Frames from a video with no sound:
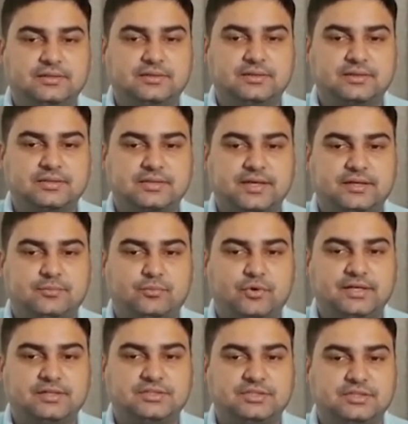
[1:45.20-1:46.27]
is at
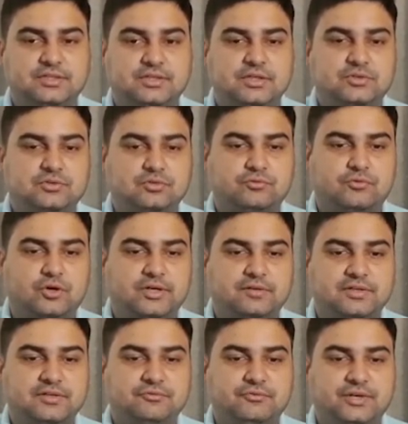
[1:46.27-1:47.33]
point G. So
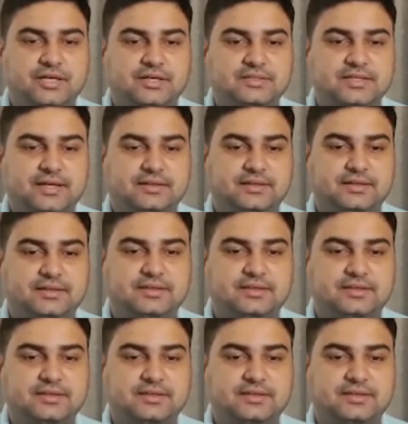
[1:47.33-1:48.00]
whatever the weight is acting,